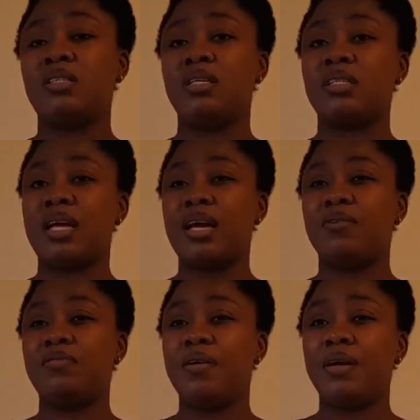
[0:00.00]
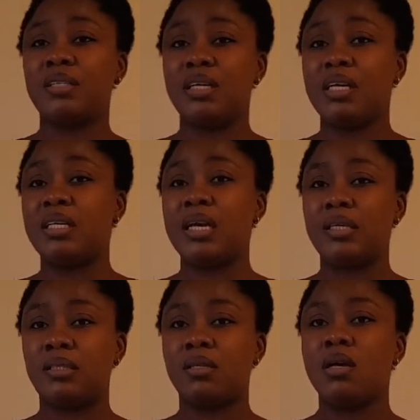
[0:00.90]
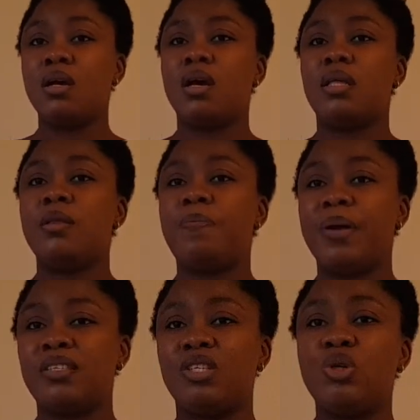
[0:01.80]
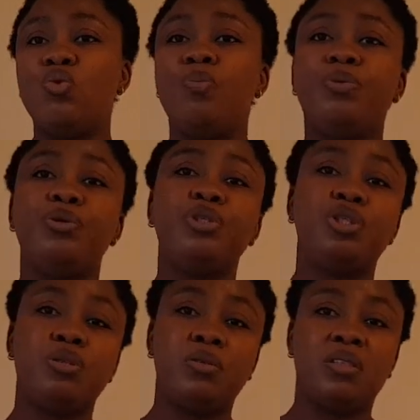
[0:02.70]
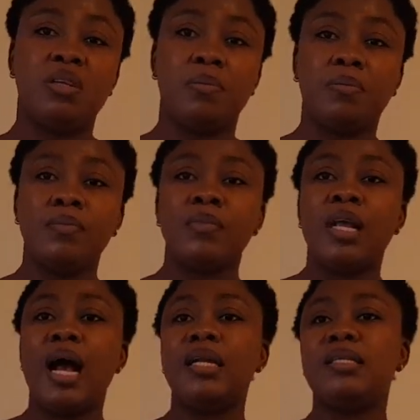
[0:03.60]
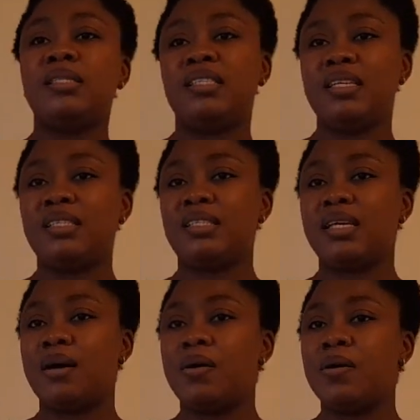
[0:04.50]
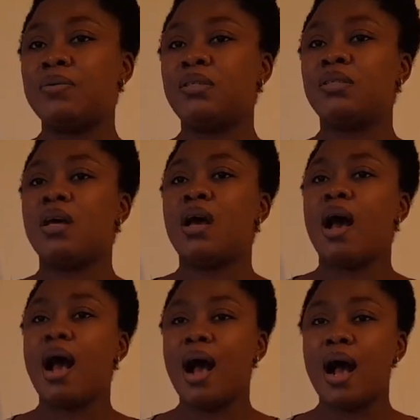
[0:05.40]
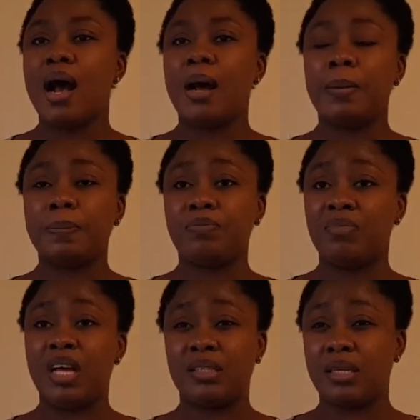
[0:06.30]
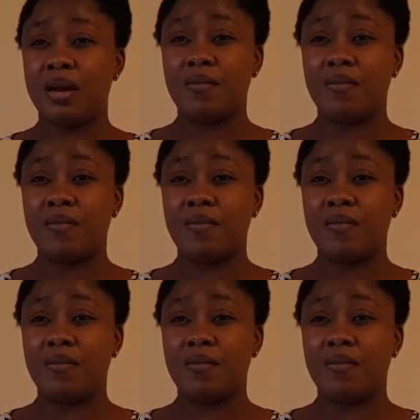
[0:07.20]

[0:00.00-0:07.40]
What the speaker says: is kind of directed against the person who produced them, and the T cells that